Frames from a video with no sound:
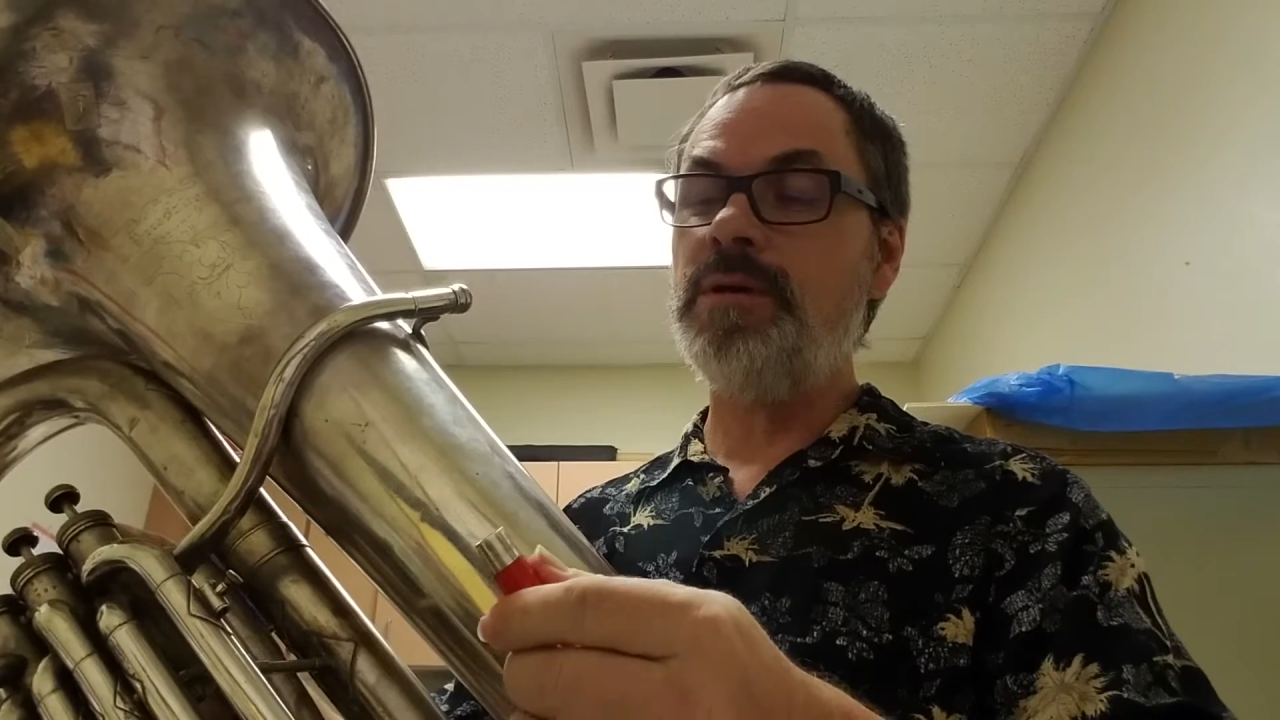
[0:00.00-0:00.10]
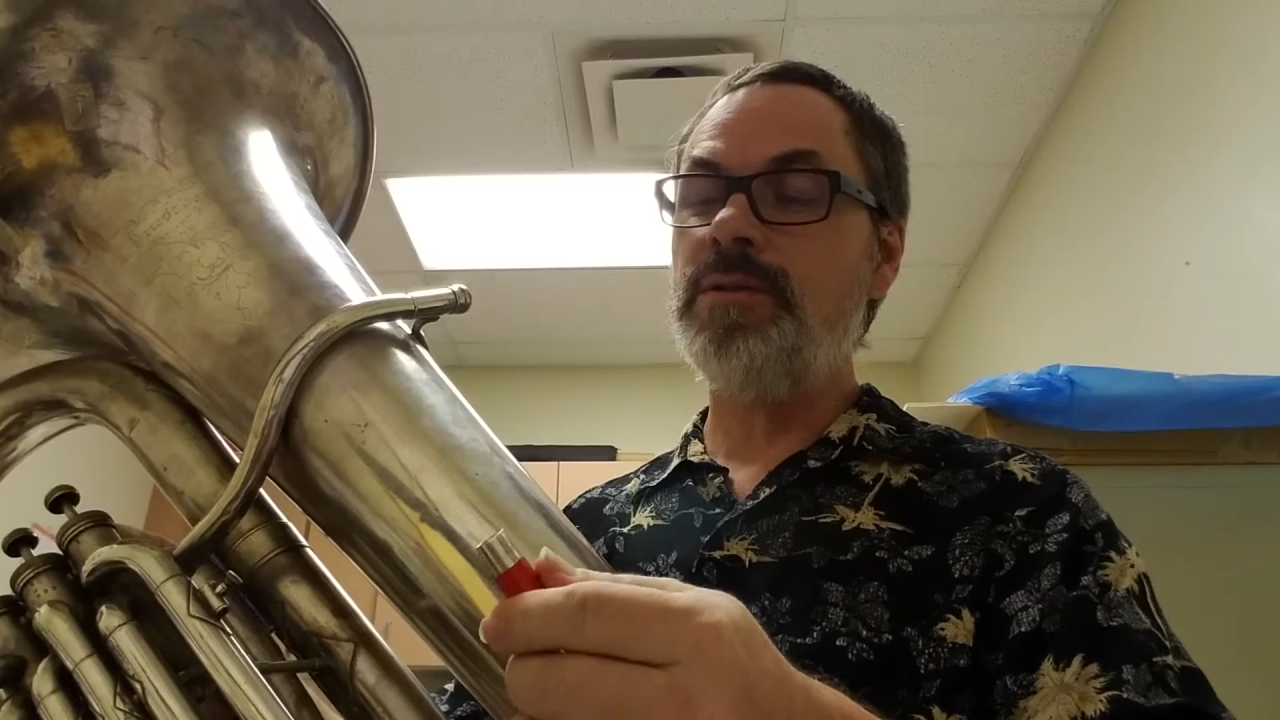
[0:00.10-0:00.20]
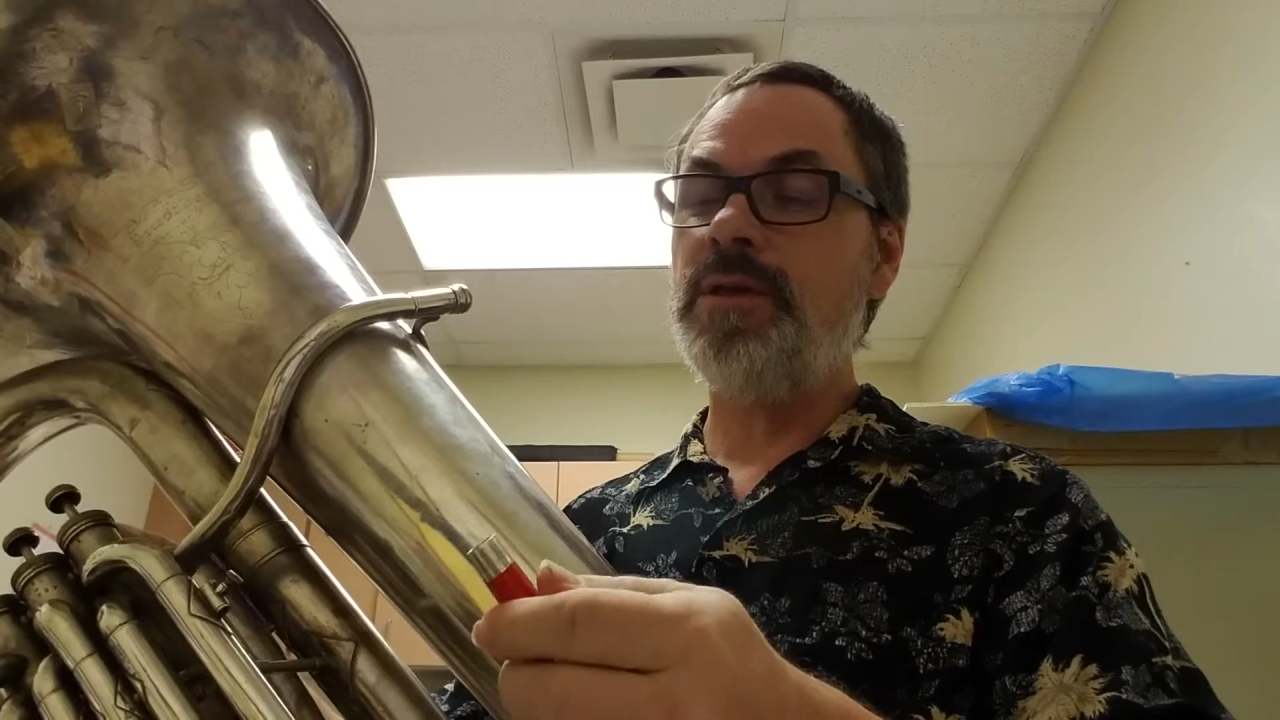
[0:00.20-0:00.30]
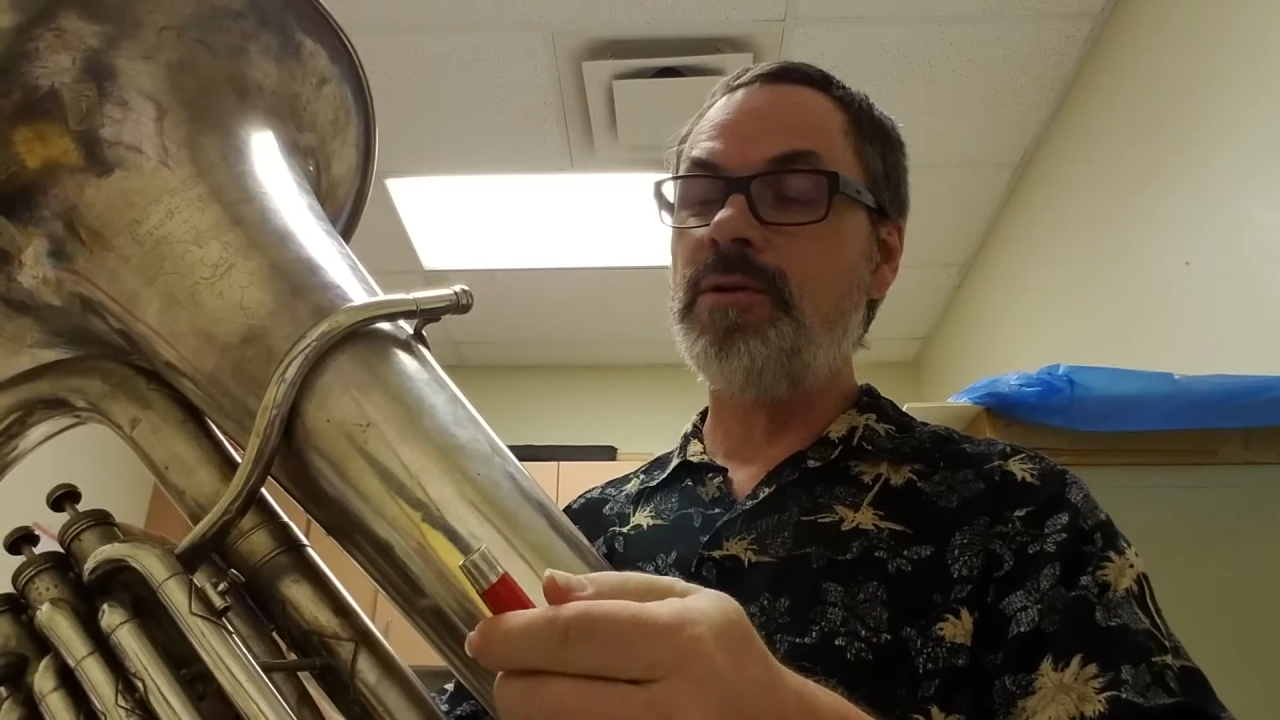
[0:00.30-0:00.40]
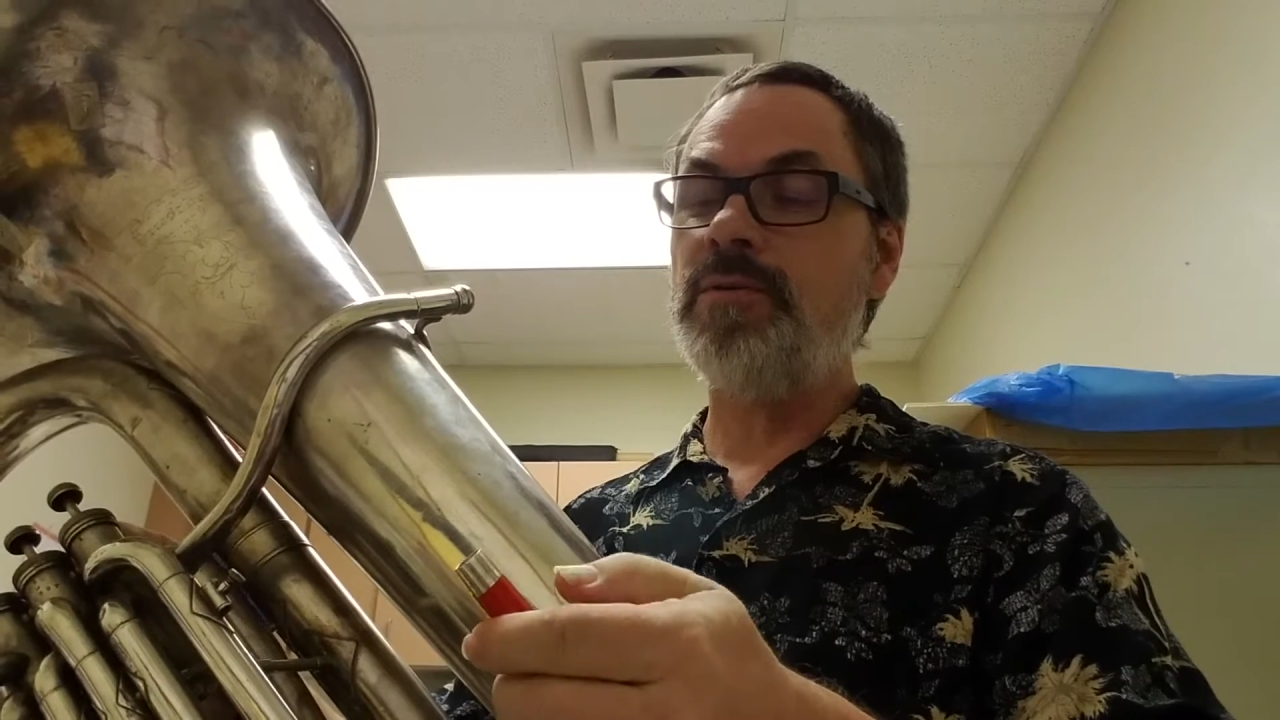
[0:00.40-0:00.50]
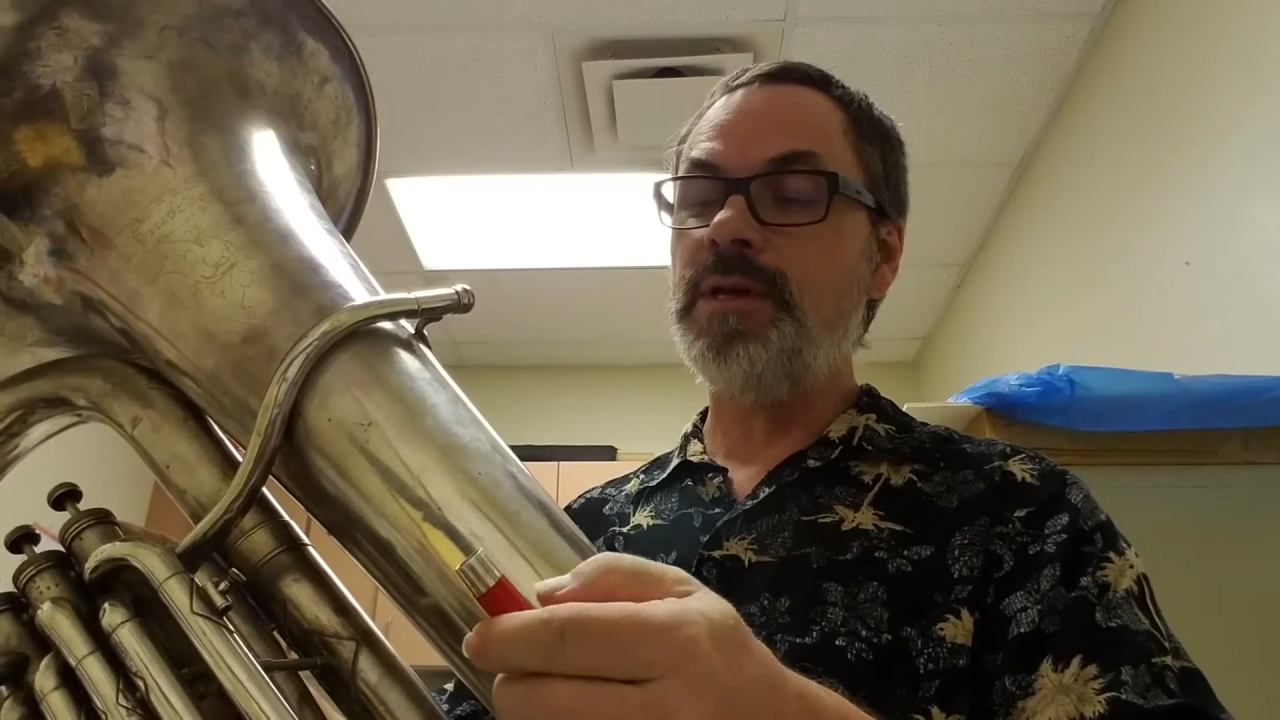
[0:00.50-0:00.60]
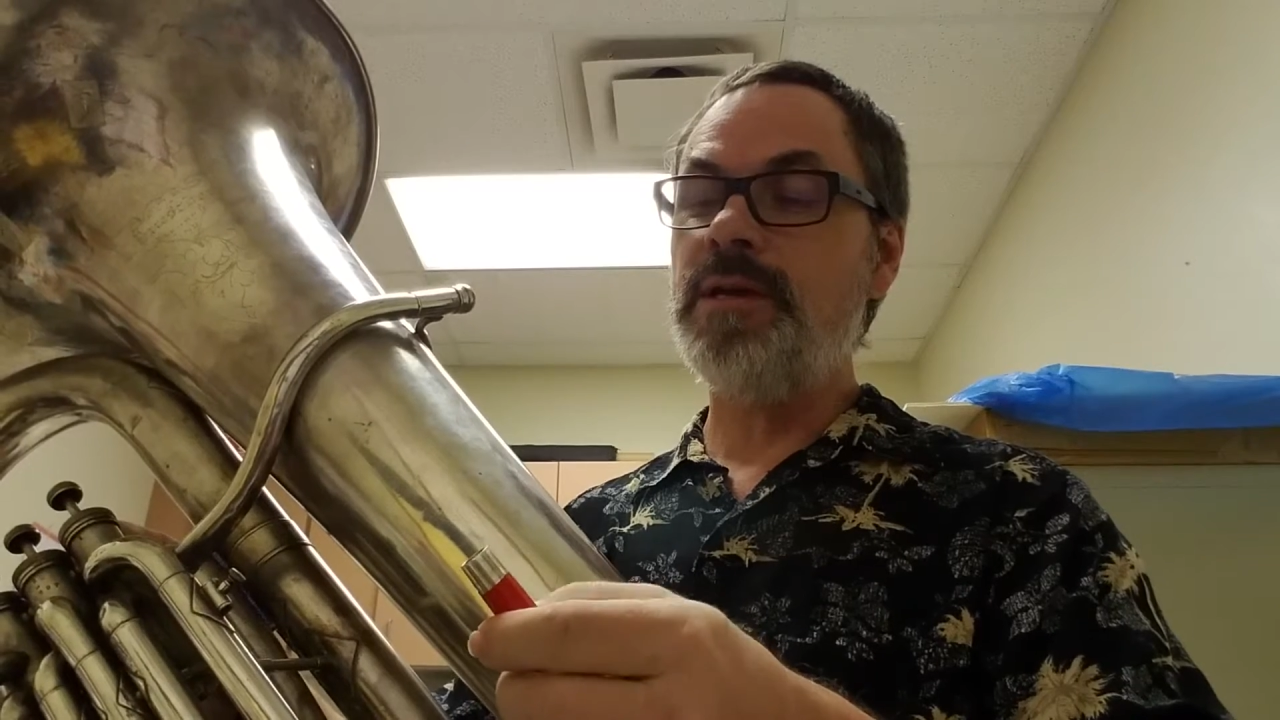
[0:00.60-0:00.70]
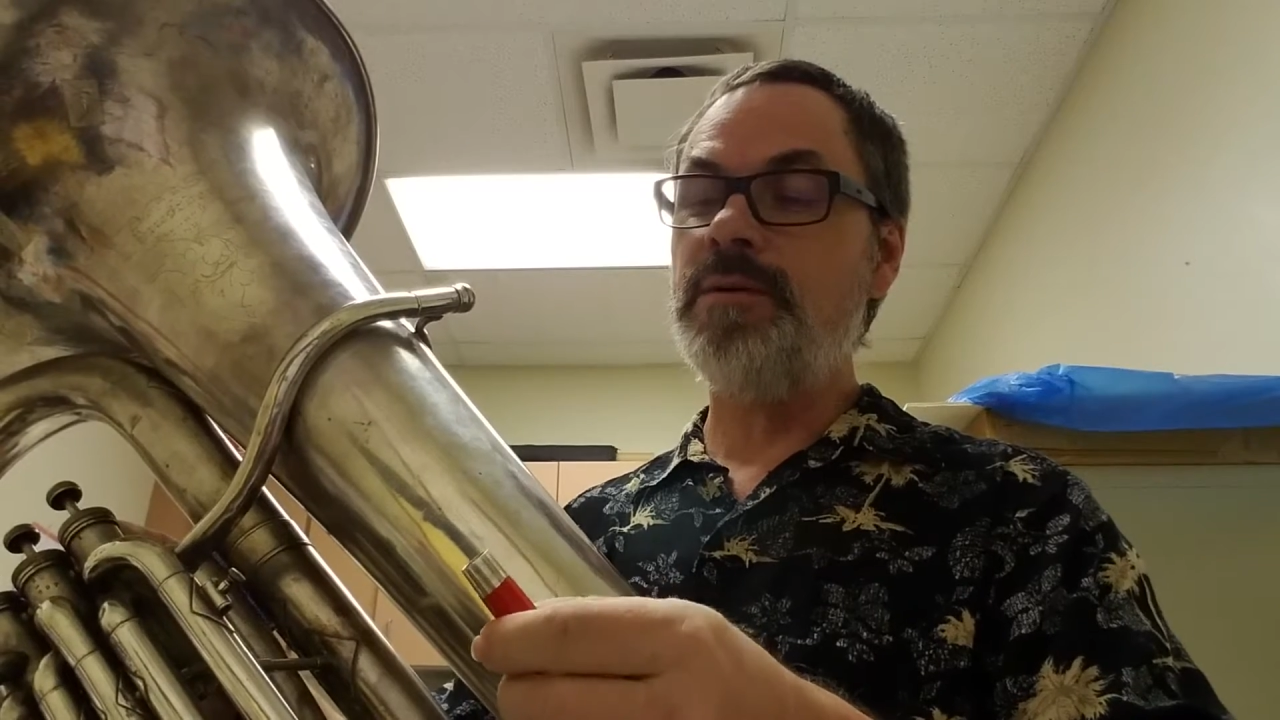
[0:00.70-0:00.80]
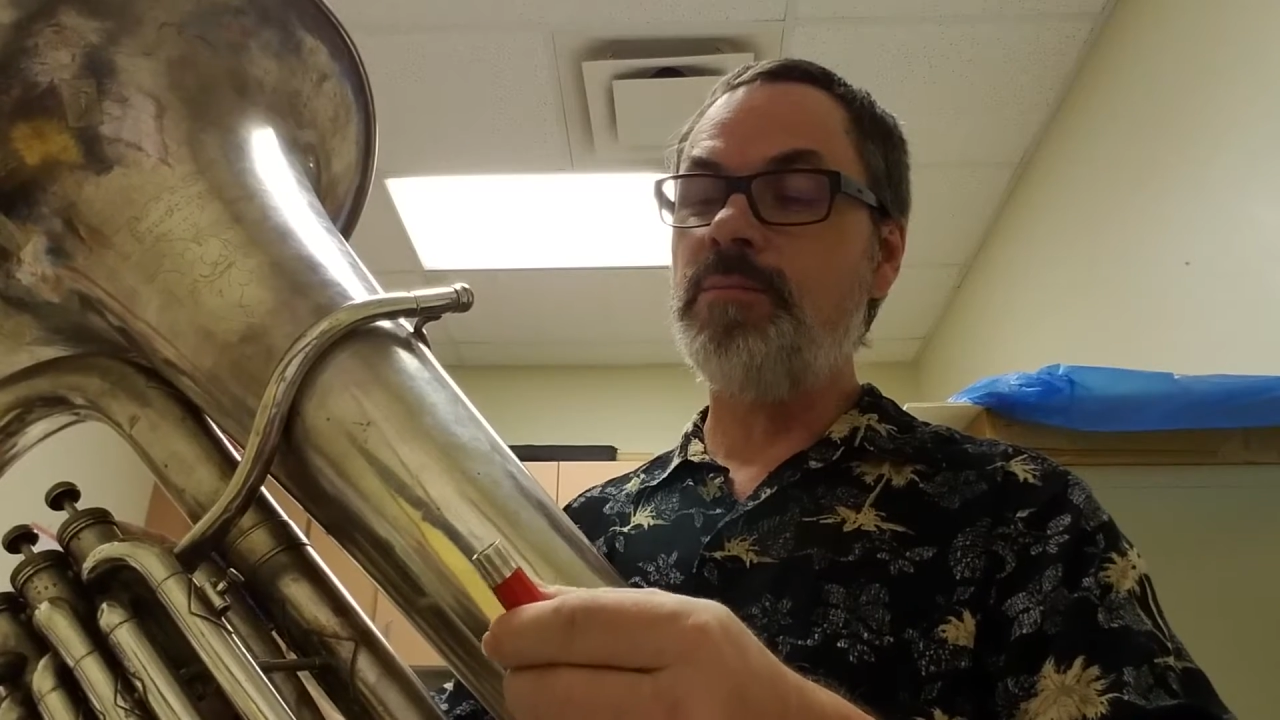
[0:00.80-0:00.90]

the early